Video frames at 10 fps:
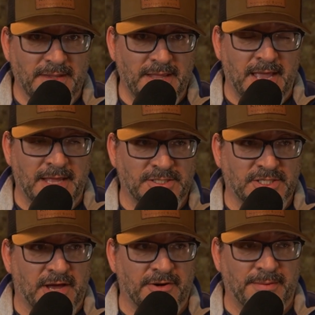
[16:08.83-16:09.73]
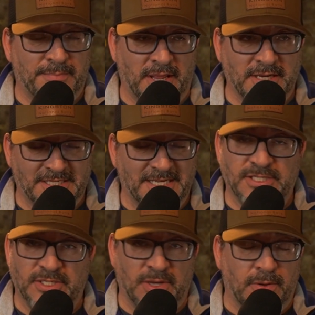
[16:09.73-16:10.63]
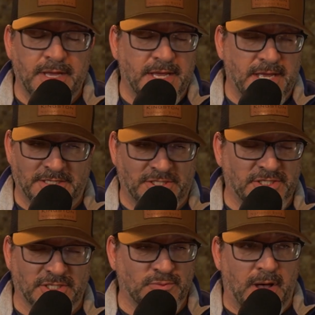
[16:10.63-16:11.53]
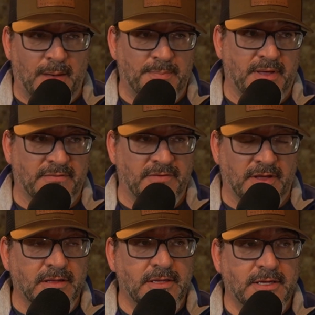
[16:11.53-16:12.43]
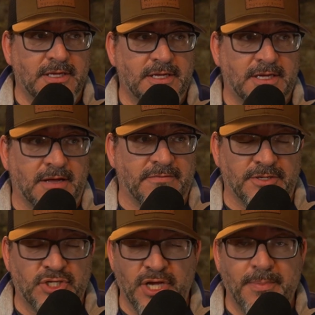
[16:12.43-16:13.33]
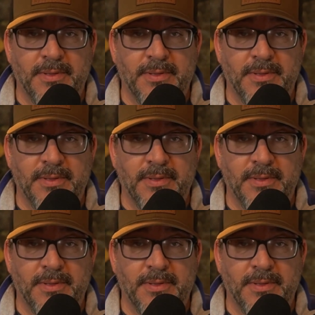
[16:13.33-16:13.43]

and soldering plugs in, so it's just a swap of a chip.